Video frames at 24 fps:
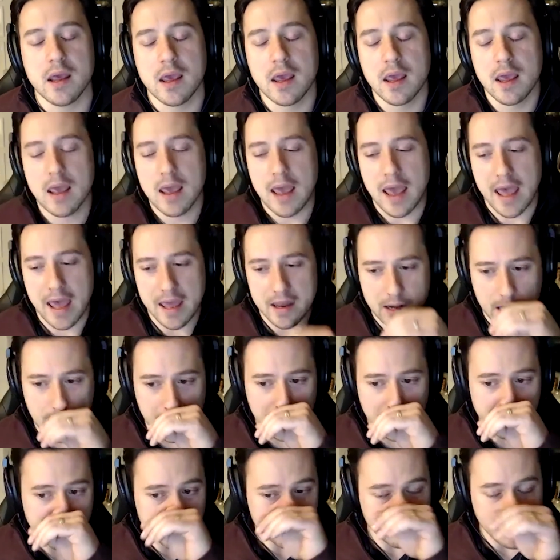Mm-hmm. And
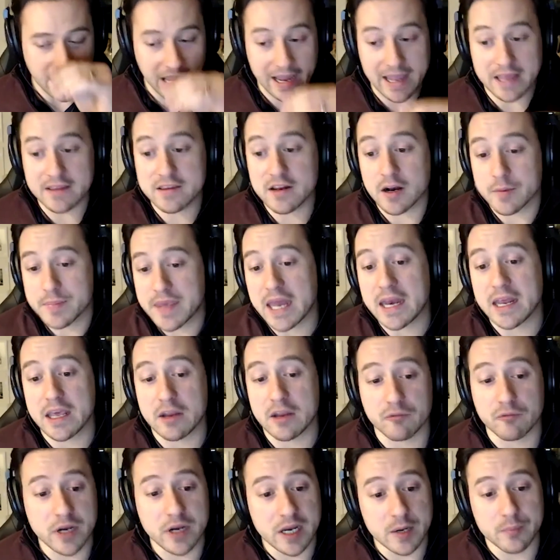I ended up getting
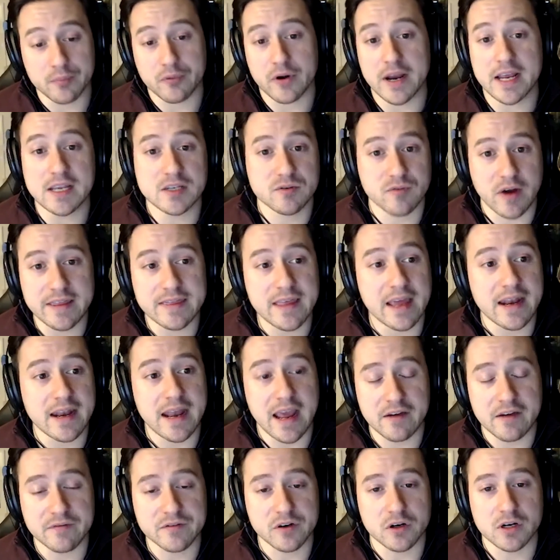it reappraised right then
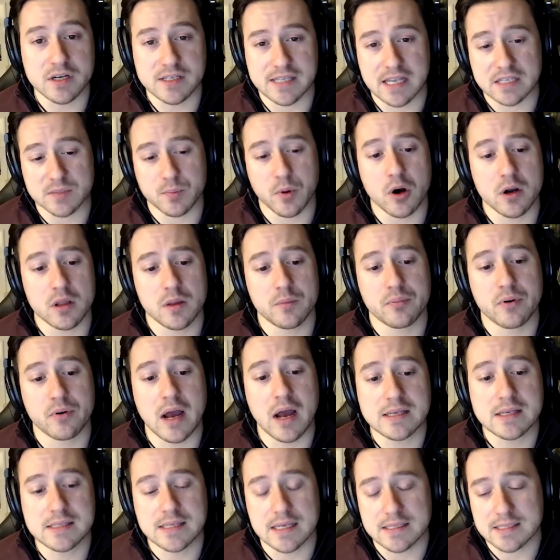after, because that's part of the
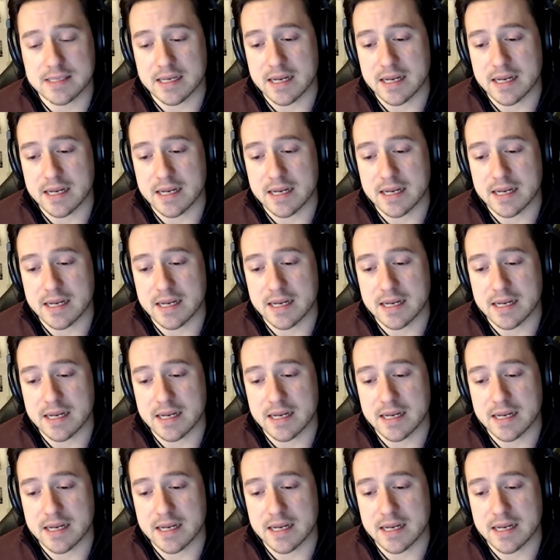process.